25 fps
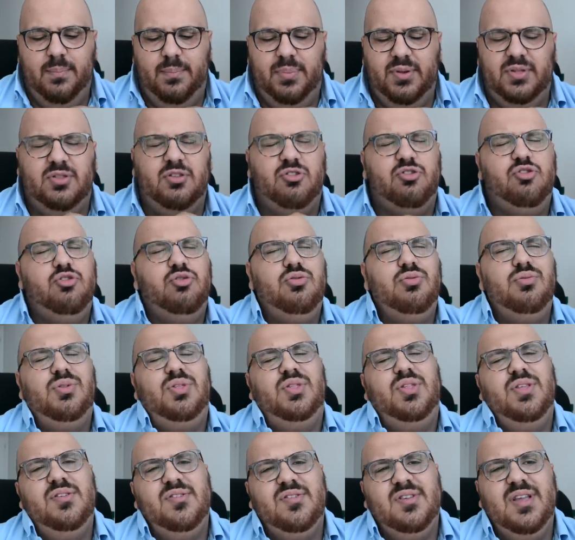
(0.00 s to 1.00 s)
But the
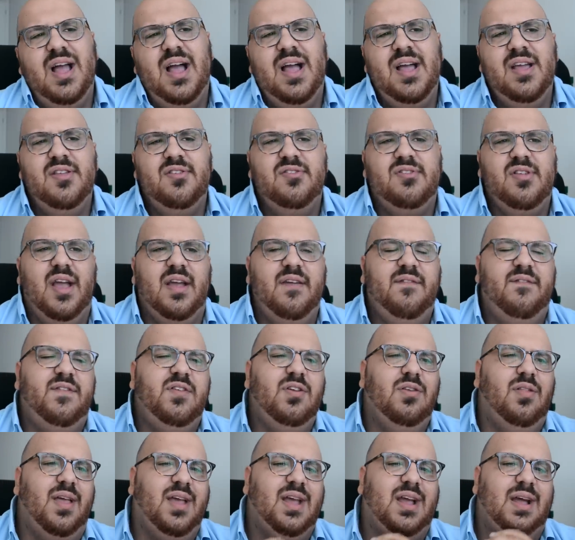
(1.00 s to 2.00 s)
truth is, guys, I
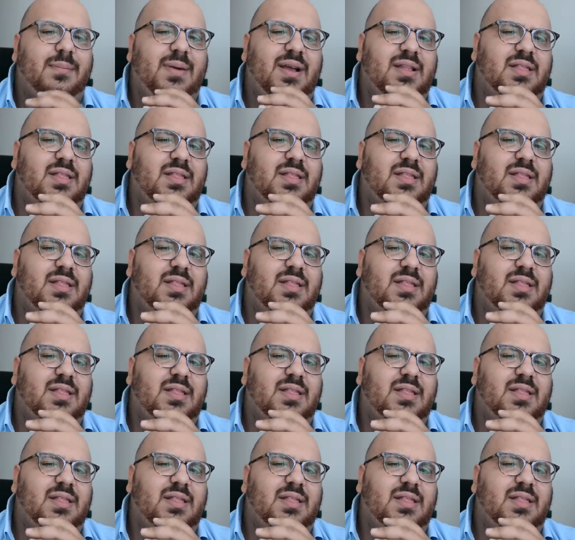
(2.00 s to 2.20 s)
feel like I'm